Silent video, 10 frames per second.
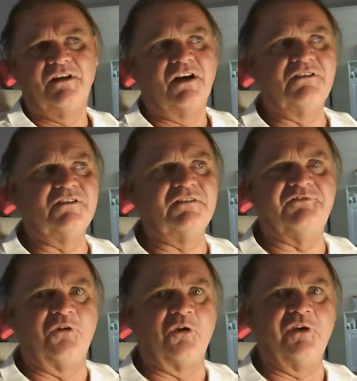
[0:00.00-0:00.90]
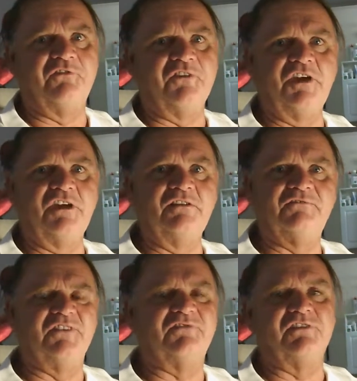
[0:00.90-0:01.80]
a good 40 feet,
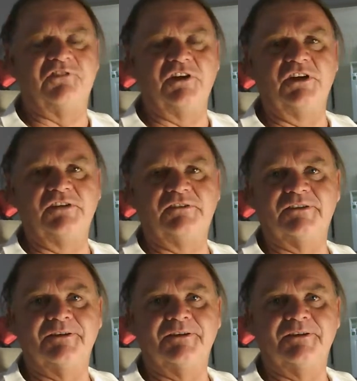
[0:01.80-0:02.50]
50 feet?